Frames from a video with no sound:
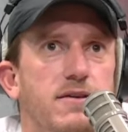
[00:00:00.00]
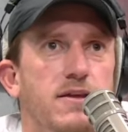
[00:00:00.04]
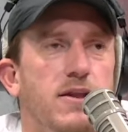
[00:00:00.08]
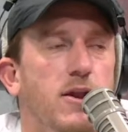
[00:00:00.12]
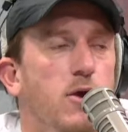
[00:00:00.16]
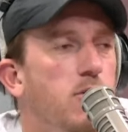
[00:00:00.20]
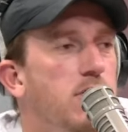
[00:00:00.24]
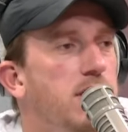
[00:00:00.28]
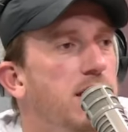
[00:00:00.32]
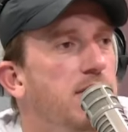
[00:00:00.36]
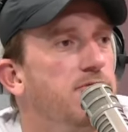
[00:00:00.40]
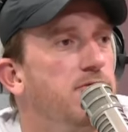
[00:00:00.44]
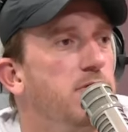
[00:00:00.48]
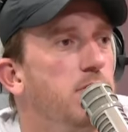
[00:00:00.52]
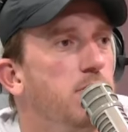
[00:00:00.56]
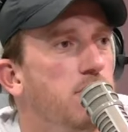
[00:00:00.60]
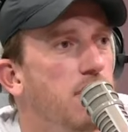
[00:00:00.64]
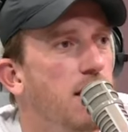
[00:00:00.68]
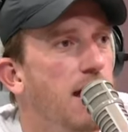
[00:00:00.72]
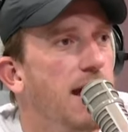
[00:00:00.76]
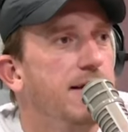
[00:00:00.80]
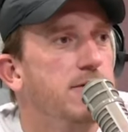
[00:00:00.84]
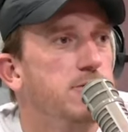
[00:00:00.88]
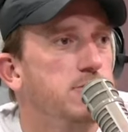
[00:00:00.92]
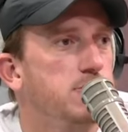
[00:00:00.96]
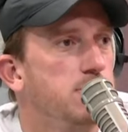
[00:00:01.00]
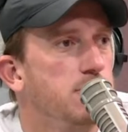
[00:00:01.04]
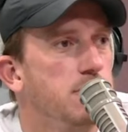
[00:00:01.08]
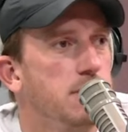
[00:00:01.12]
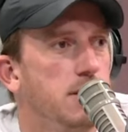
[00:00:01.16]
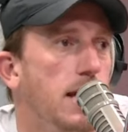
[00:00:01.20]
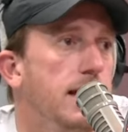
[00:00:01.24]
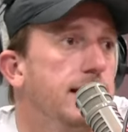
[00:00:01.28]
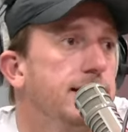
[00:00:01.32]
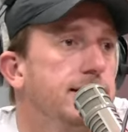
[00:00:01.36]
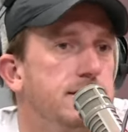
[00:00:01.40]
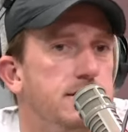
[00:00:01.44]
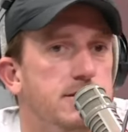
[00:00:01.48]
give you the extra
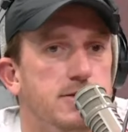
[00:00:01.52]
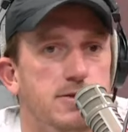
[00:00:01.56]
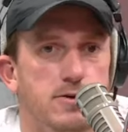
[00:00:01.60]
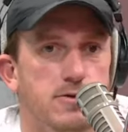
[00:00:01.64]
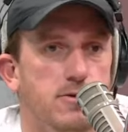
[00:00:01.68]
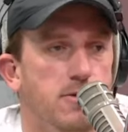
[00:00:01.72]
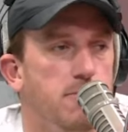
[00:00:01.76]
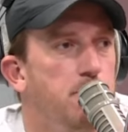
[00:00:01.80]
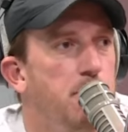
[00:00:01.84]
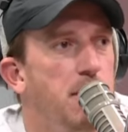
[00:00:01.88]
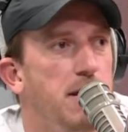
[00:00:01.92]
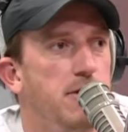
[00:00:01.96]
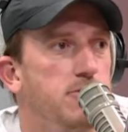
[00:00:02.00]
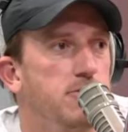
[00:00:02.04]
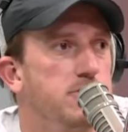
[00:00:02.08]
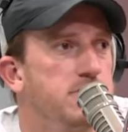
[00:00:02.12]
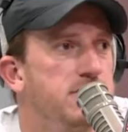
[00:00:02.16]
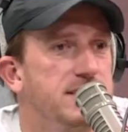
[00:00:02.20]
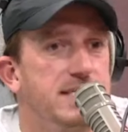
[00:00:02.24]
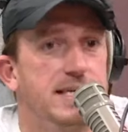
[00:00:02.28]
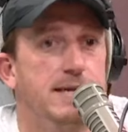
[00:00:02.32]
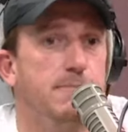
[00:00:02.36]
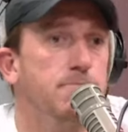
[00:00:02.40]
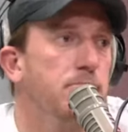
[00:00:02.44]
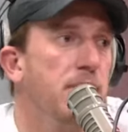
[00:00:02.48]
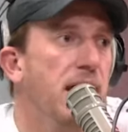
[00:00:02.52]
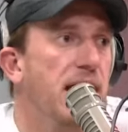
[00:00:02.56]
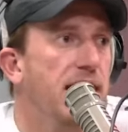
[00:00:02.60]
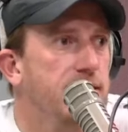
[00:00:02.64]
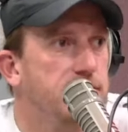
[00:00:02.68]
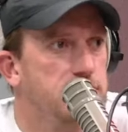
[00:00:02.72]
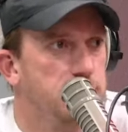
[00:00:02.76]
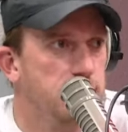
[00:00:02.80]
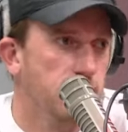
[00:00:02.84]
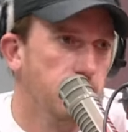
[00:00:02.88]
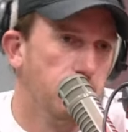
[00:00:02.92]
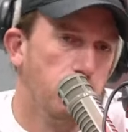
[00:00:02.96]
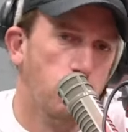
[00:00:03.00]
lights or the better seat
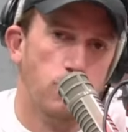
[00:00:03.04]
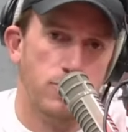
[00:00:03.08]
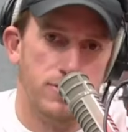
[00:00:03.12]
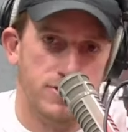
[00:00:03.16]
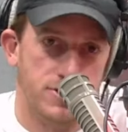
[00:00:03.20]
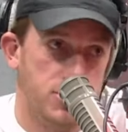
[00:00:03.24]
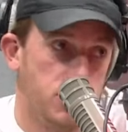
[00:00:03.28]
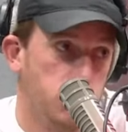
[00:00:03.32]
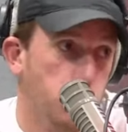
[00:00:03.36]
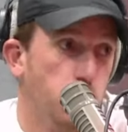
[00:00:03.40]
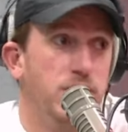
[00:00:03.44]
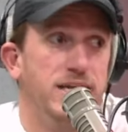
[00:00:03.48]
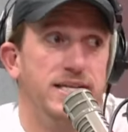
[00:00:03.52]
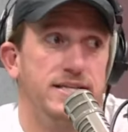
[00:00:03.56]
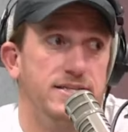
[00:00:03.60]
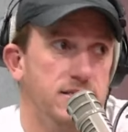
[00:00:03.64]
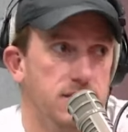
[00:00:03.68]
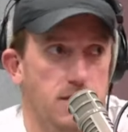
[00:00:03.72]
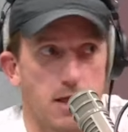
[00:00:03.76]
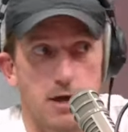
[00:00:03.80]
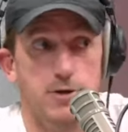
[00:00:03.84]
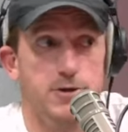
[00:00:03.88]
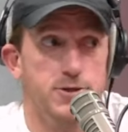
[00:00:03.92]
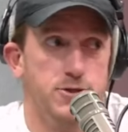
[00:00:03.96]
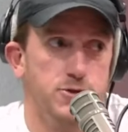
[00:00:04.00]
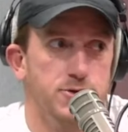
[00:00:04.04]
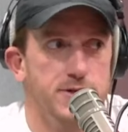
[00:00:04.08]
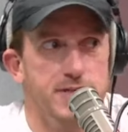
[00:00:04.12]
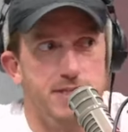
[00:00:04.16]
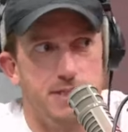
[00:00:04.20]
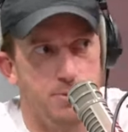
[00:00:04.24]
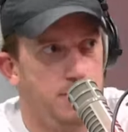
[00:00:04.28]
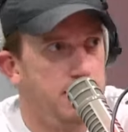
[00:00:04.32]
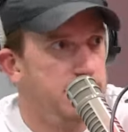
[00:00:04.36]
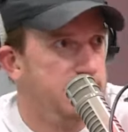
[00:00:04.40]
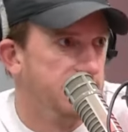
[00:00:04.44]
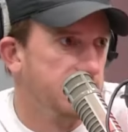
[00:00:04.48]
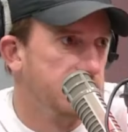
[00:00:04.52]
backs or the more suites, luxury
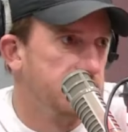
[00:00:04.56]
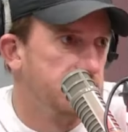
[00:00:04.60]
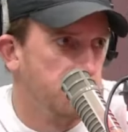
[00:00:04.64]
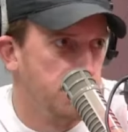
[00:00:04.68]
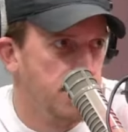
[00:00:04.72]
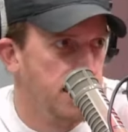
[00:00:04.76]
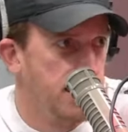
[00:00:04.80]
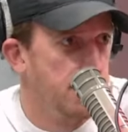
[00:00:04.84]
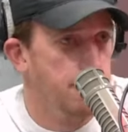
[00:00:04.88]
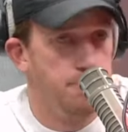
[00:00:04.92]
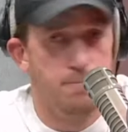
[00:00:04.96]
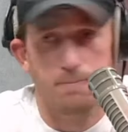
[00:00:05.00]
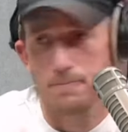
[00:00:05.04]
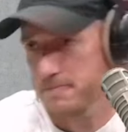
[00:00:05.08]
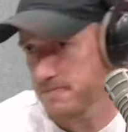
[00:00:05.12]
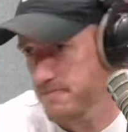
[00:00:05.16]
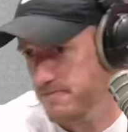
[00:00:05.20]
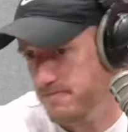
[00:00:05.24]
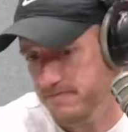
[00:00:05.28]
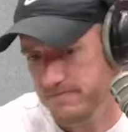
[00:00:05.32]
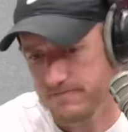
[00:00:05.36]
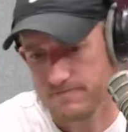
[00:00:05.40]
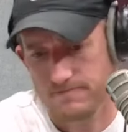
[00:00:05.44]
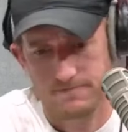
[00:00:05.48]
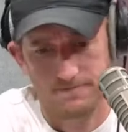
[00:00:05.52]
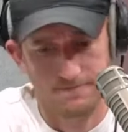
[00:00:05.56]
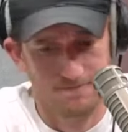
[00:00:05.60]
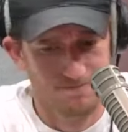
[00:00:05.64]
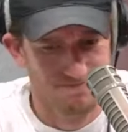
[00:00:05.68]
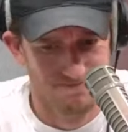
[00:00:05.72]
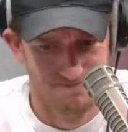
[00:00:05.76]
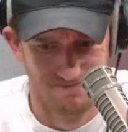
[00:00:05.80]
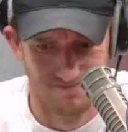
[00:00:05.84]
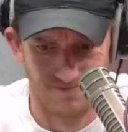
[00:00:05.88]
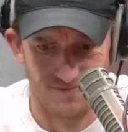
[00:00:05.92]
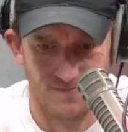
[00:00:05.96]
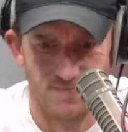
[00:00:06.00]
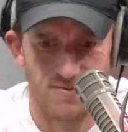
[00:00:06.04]
suites that you need.
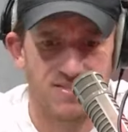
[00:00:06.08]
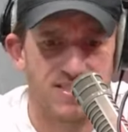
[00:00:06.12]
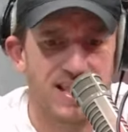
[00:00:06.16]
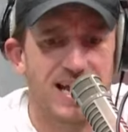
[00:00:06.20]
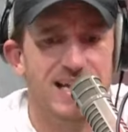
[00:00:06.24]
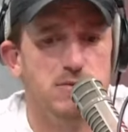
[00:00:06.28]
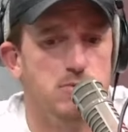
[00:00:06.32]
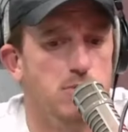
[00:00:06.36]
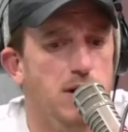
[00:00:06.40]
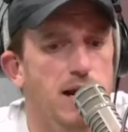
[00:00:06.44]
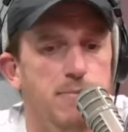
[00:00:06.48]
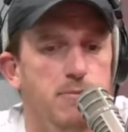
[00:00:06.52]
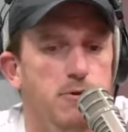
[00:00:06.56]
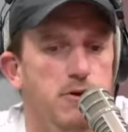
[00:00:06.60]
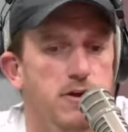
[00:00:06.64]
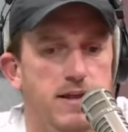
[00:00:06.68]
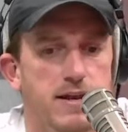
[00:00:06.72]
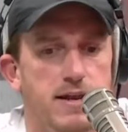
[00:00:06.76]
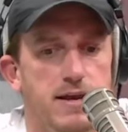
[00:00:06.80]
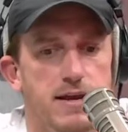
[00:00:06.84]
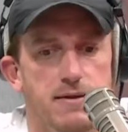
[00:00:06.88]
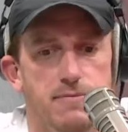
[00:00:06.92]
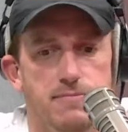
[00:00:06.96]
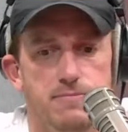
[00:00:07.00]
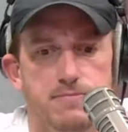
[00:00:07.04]
That's what I'm looking at.